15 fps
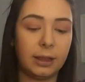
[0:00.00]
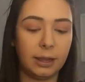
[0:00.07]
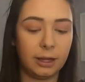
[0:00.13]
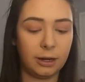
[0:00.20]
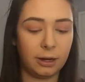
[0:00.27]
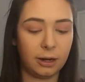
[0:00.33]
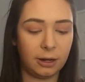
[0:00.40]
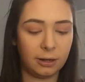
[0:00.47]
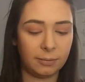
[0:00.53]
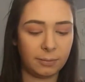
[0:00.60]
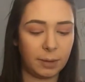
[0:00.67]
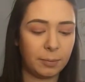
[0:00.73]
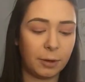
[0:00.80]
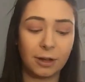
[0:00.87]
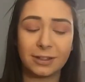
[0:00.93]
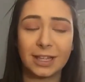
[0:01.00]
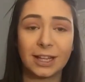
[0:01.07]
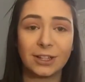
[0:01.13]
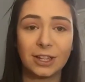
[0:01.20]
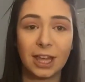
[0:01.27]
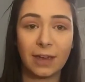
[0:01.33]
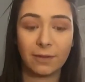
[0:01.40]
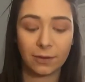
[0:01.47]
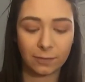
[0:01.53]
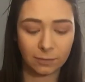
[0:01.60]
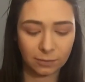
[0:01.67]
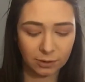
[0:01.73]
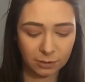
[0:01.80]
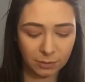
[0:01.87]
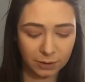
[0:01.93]
highlighter. My boss actually gave it
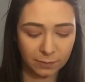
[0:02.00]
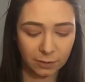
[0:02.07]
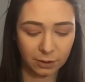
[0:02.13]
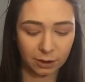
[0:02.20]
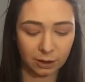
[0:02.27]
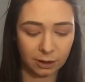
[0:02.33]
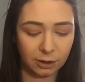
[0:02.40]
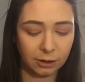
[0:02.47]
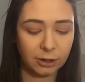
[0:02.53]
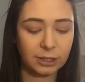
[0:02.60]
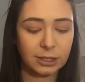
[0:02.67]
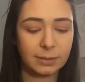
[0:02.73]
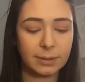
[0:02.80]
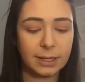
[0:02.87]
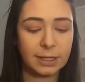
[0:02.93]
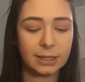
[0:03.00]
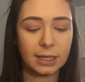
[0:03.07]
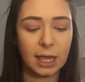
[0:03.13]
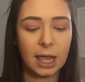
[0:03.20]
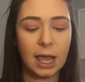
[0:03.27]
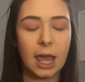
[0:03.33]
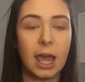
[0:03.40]
to me for Christmas.